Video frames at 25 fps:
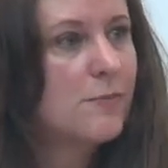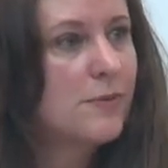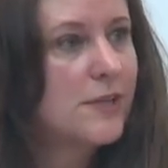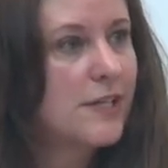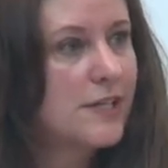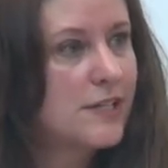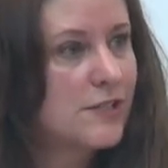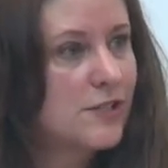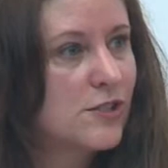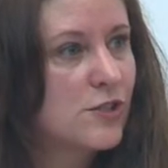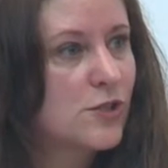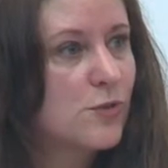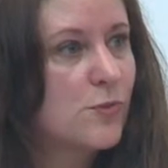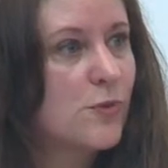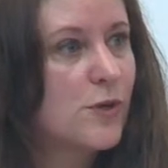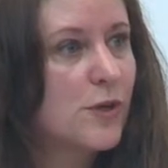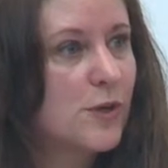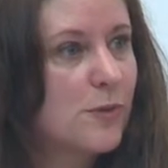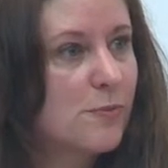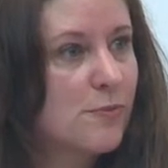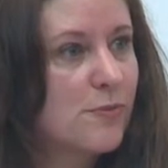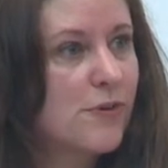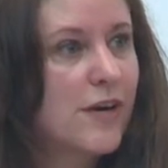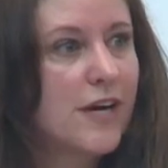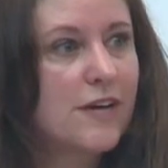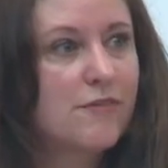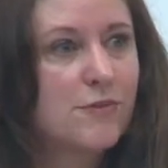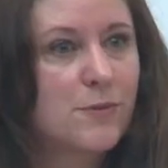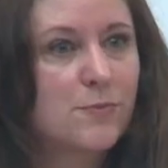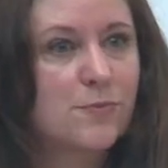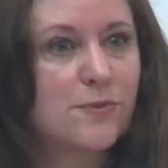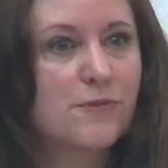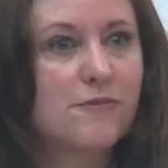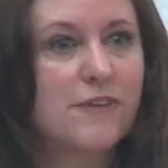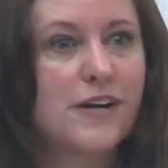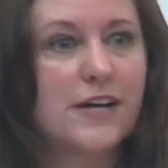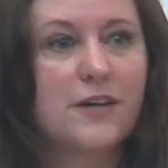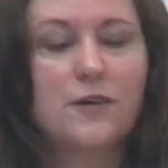places where a private
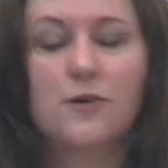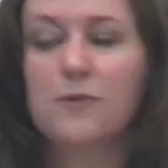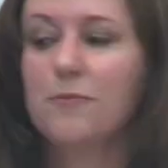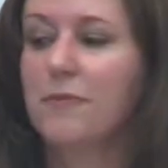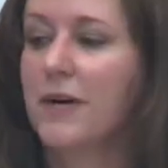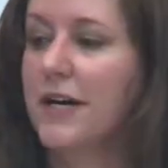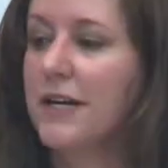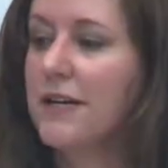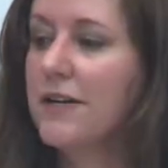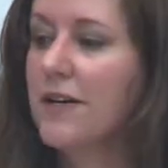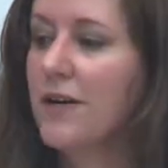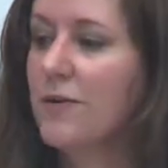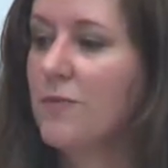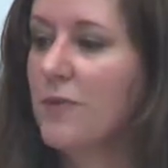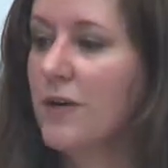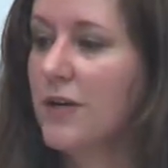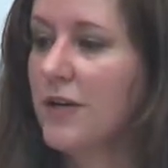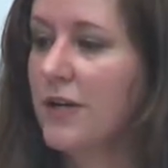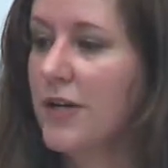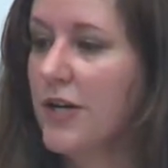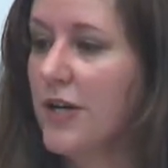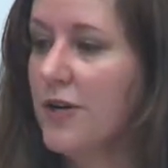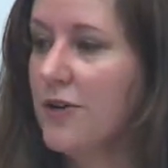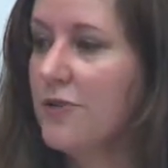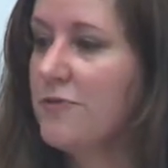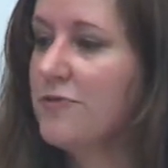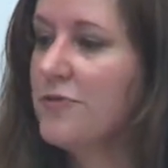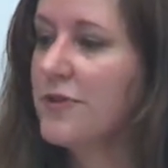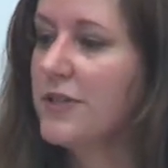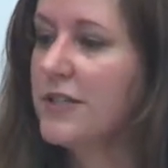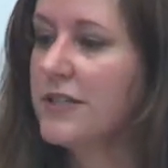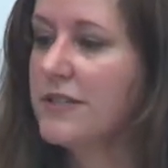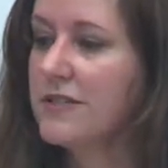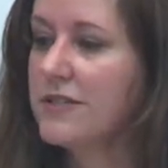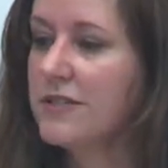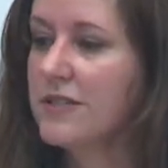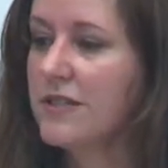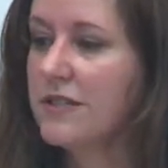provider might not want to go, for
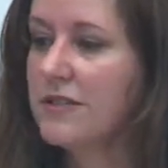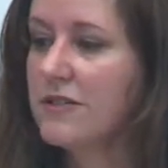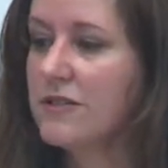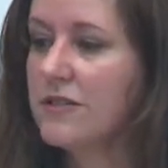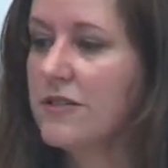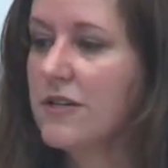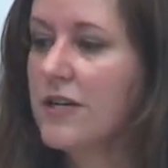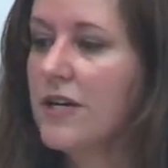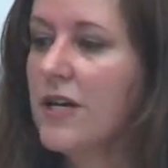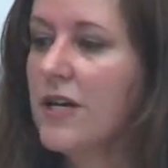instance.